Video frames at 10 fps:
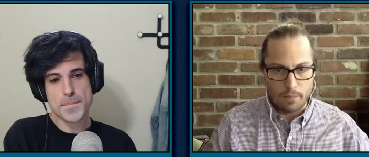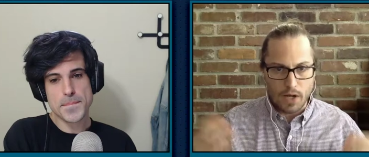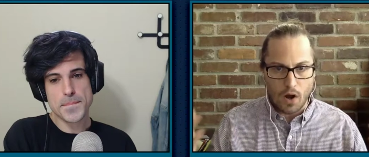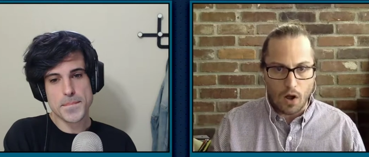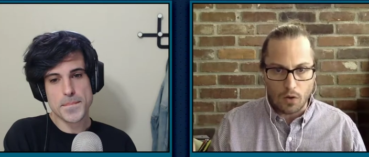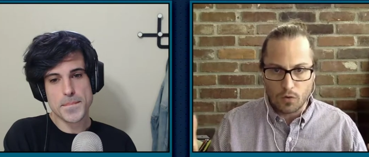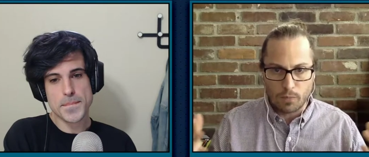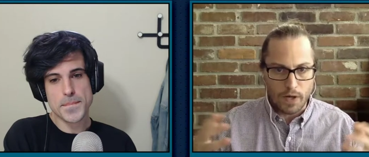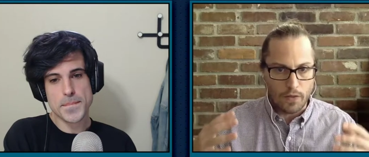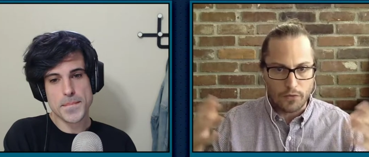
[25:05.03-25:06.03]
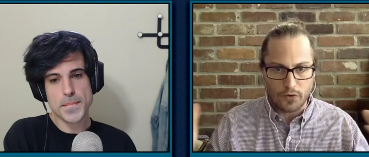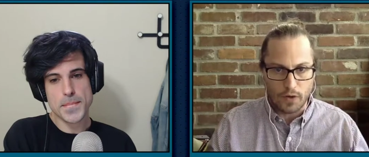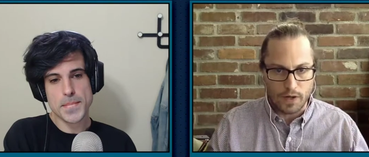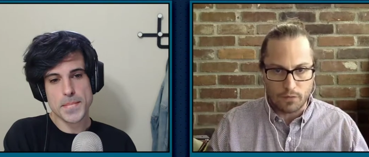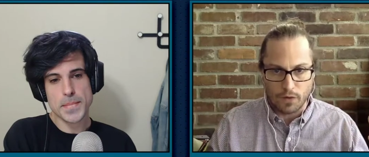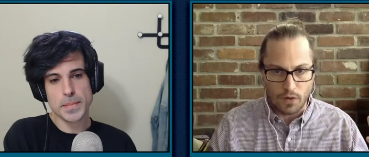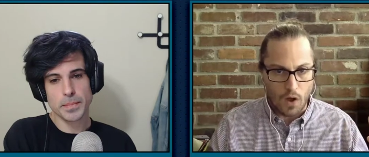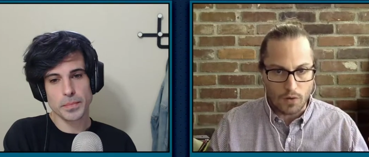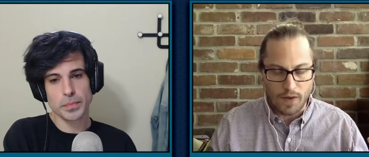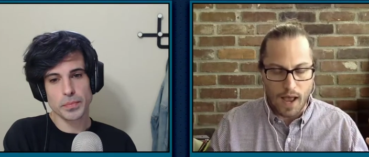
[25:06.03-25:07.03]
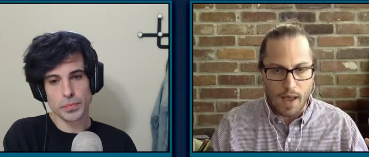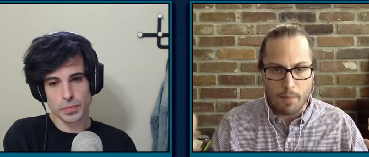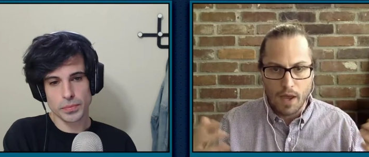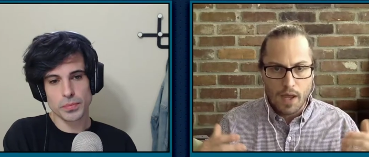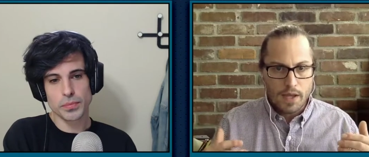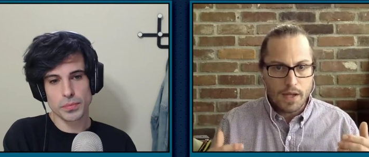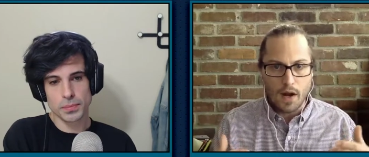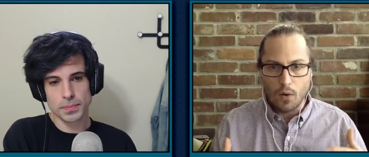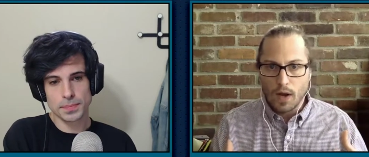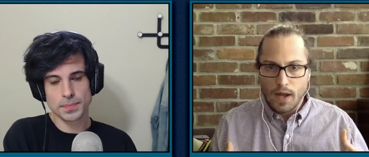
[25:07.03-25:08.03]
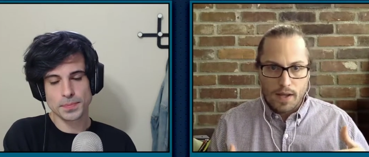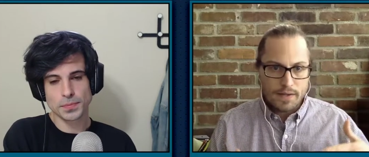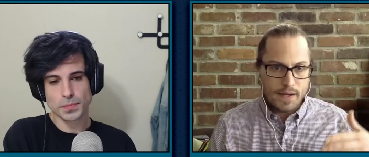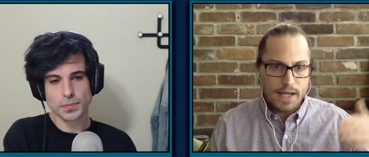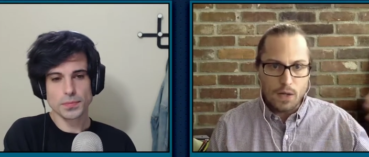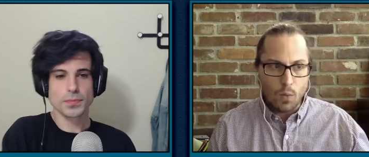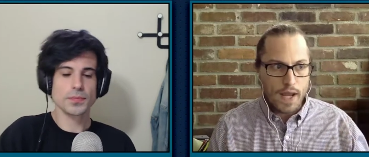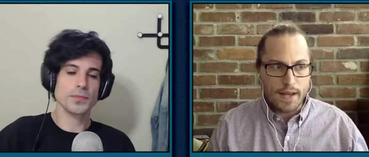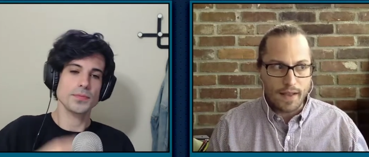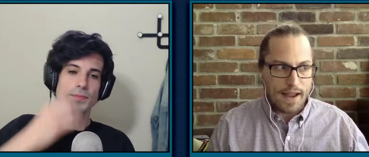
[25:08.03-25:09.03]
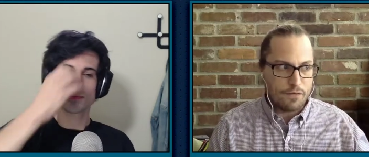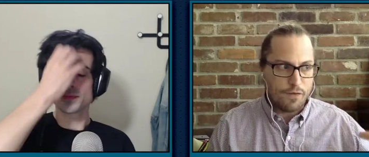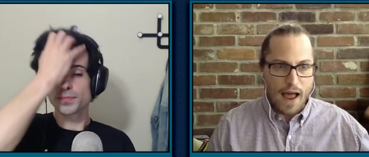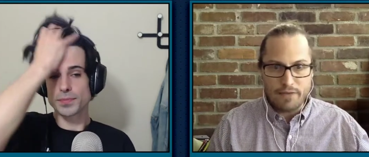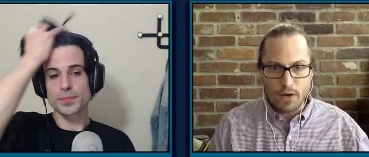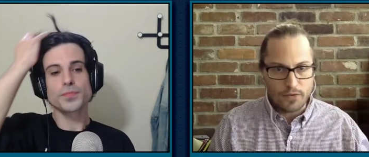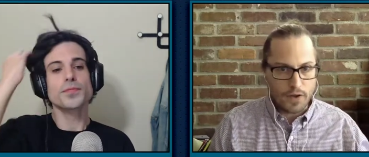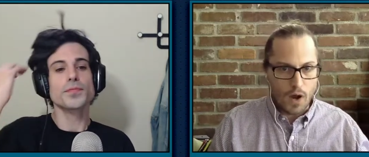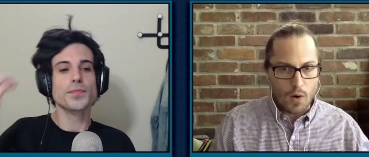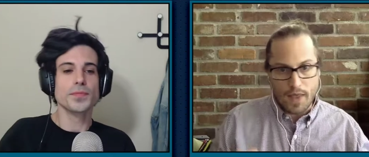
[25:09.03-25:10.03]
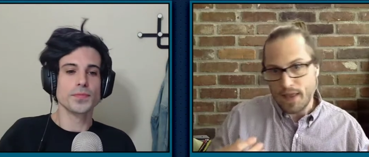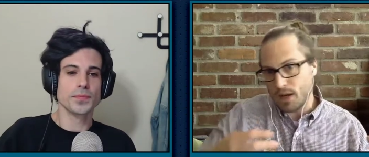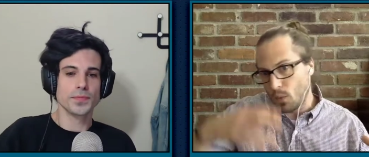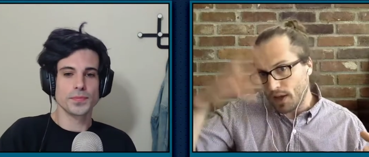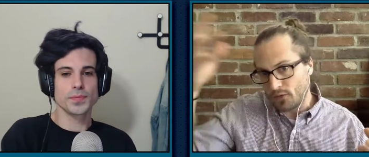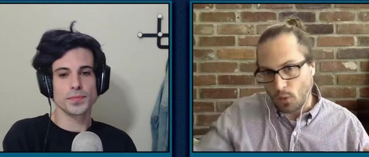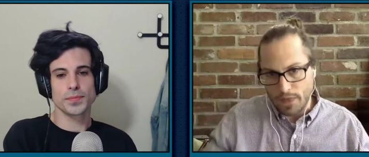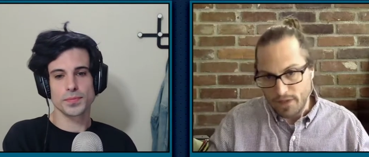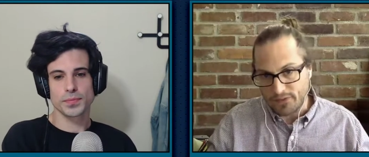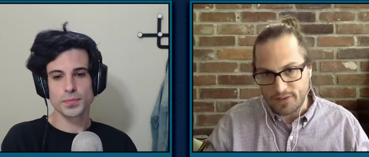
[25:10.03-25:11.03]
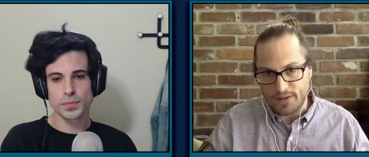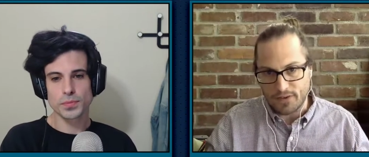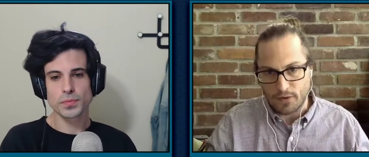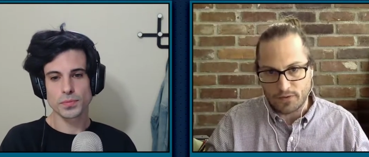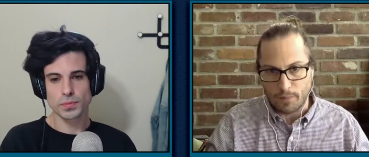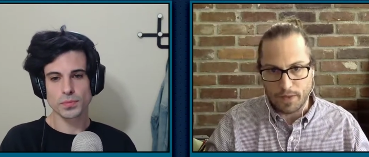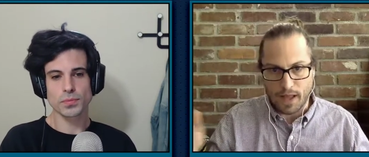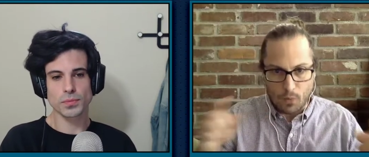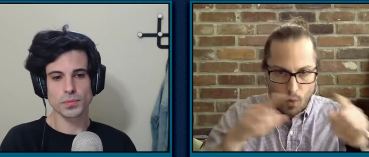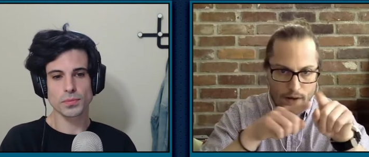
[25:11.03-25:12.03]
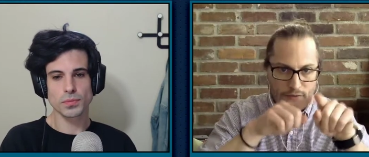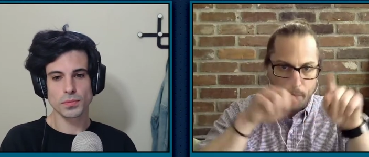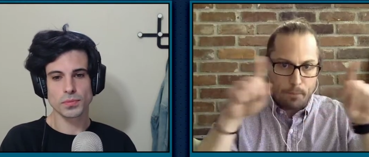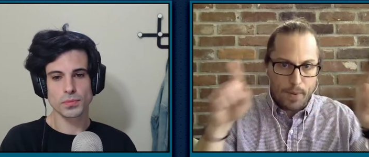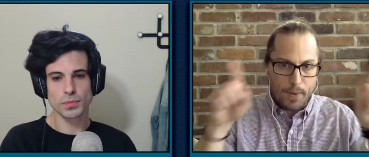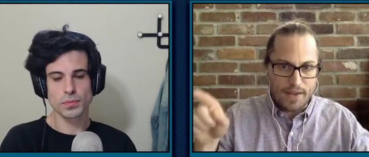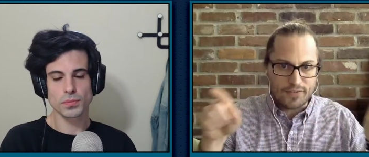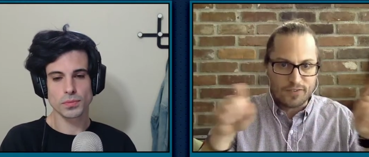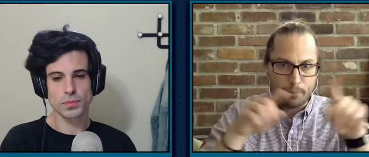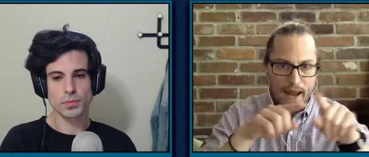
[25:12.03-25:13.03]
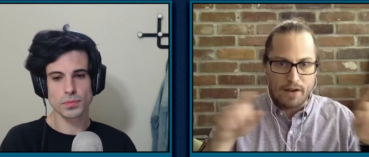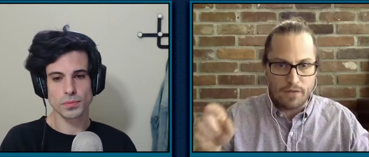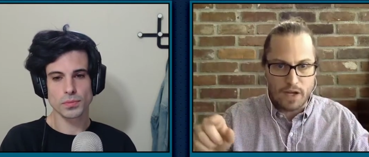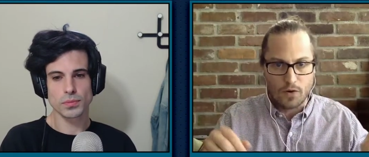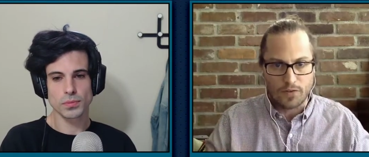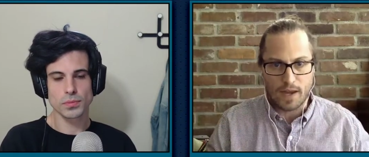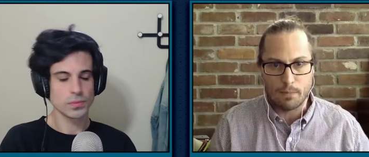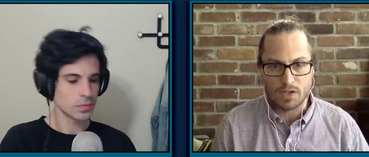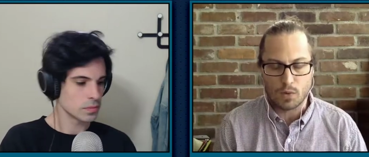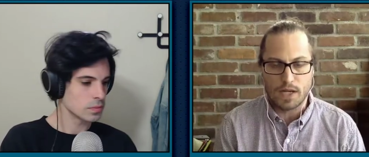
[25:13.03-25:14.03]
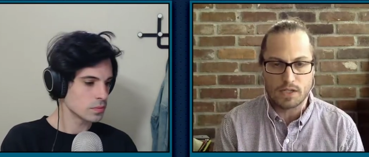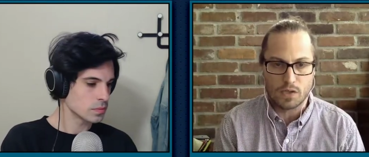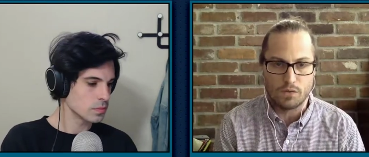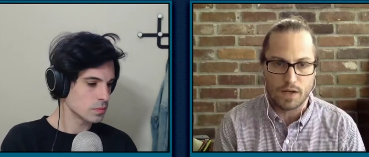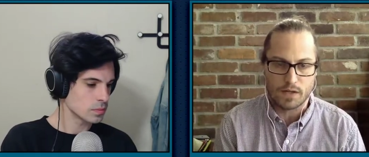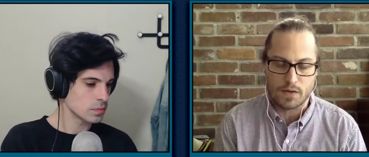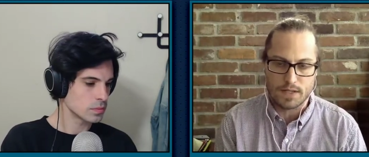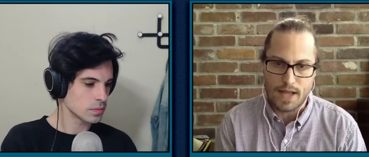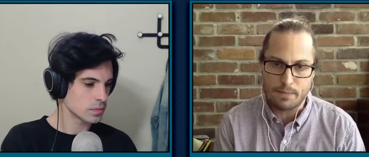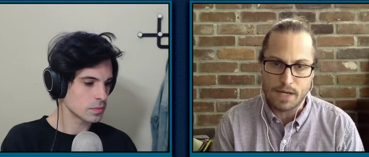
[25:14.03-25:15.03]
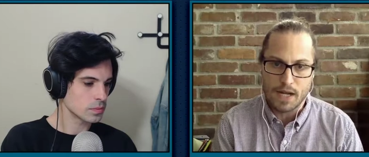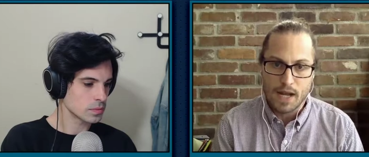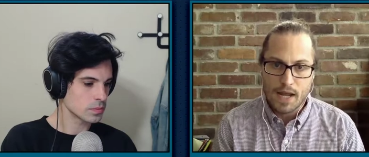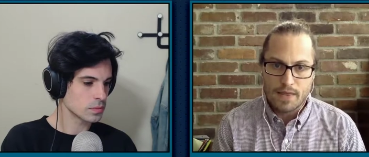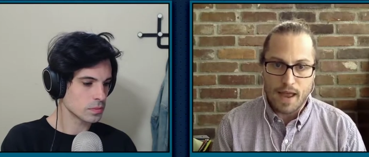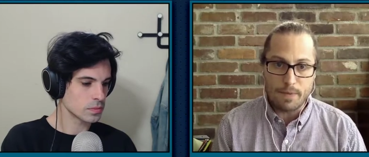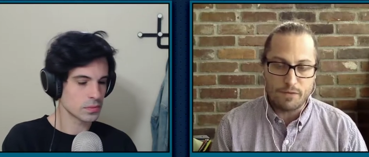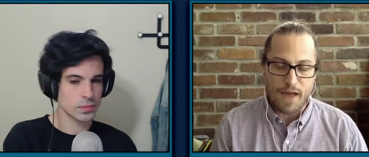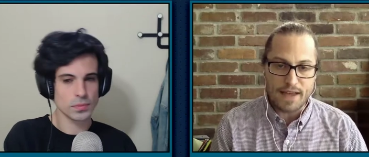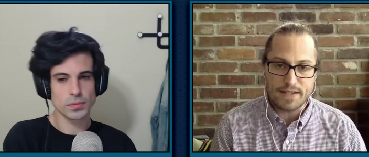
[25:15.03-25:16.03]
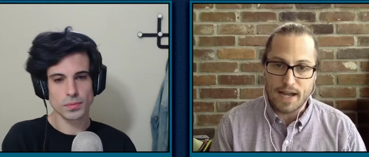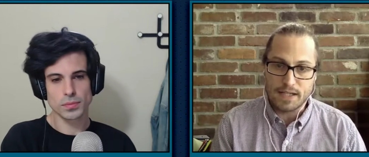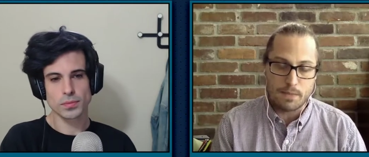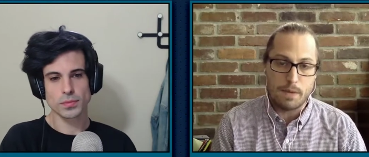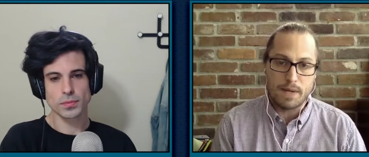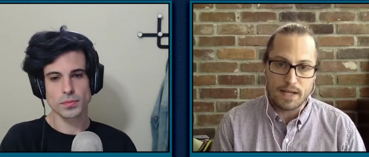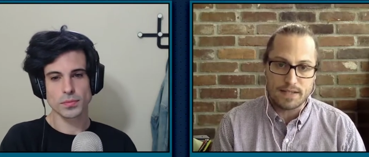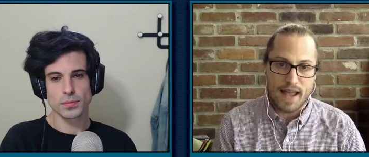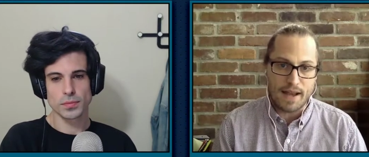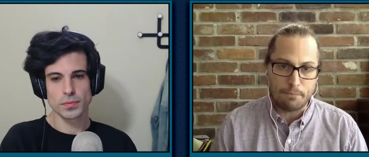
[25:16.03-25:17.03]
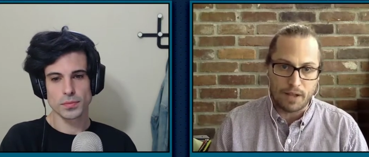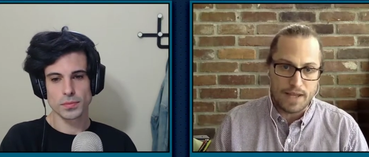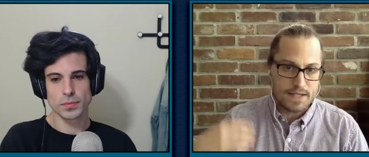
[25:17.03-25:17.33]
Speaker 1: McColl, who's been on the circuit for a long time, you know, did he win like five years ago and then he wins one this season or something? Like, mm-hmm. what is the biggest span of years in between two victories? That'd be that'd be fascinating to me because that plays